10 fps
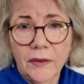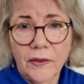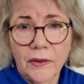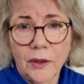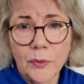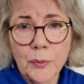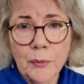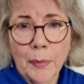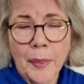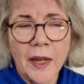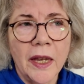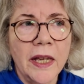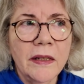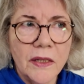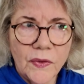So,
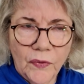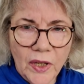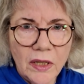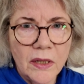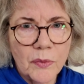and as fit